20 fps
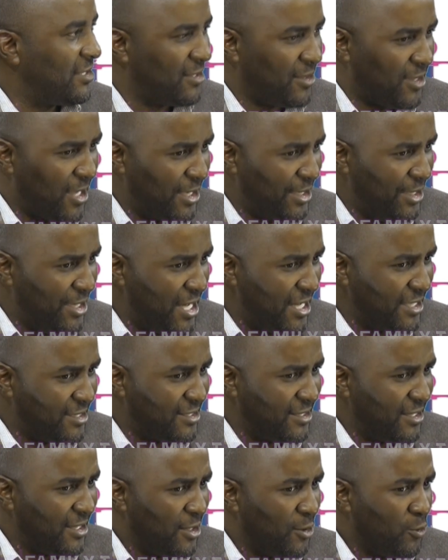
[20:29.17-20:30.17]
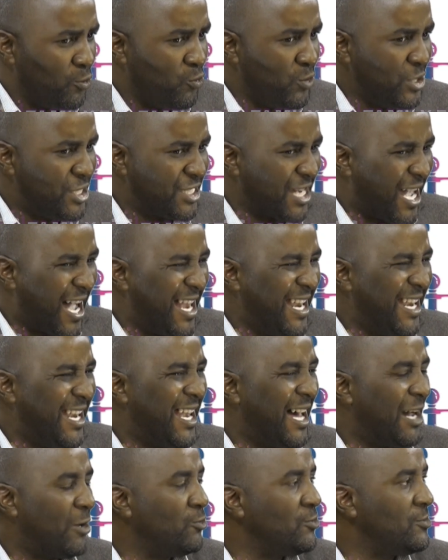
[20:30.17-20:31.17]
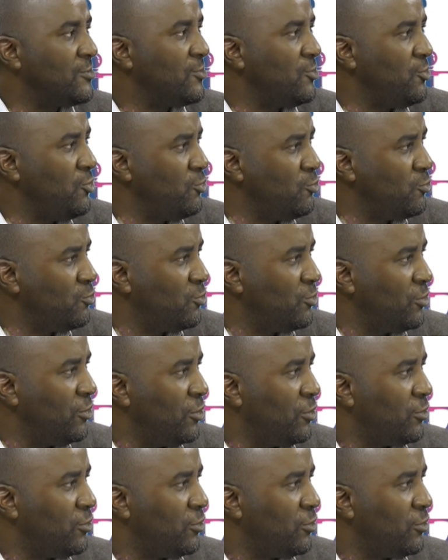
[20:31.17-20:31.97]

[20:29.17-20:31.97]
The debt which allows you